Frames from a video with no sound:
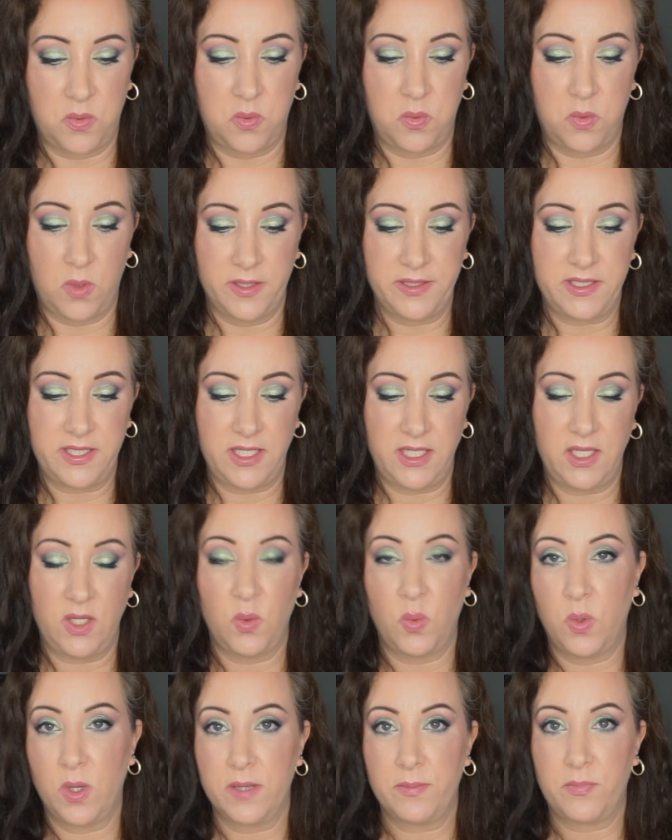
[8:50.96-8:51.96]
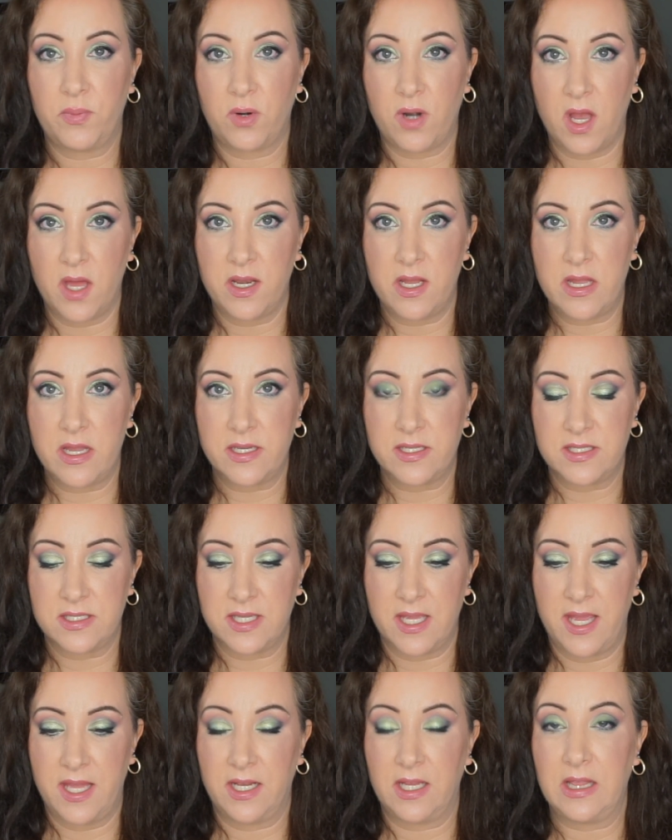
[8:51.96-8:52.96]
21 products
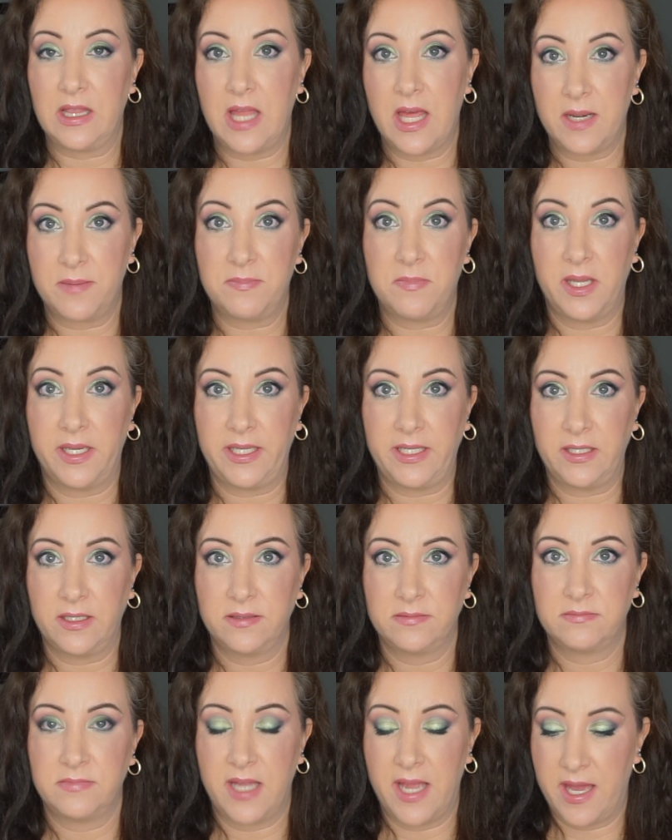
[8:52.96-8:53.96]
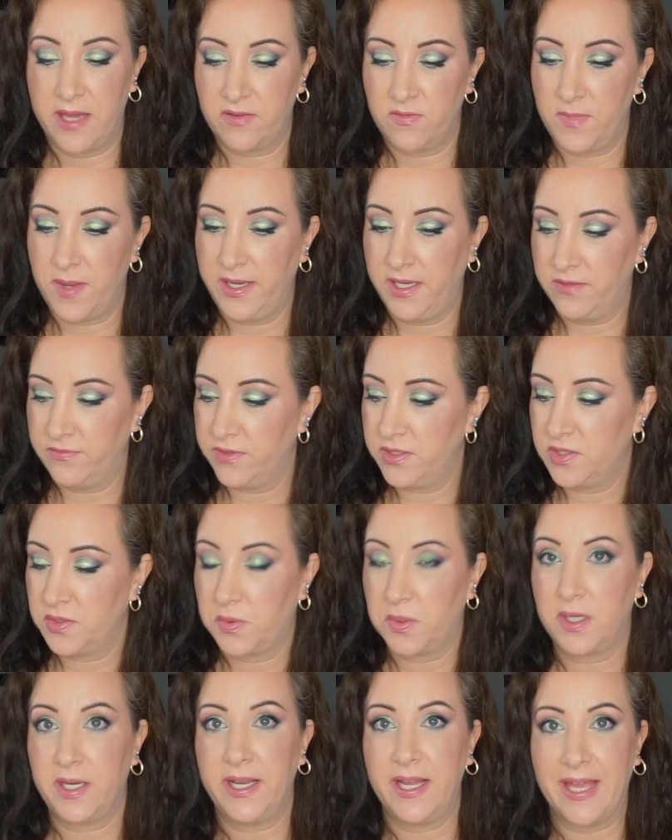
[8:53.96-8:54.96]
and a lot of money out of my
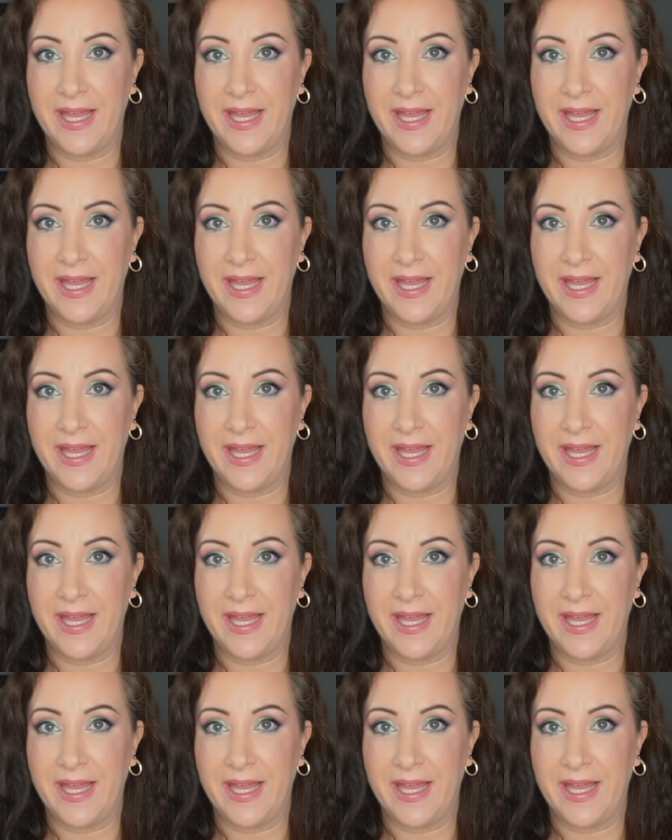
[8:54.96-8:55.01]
inventory.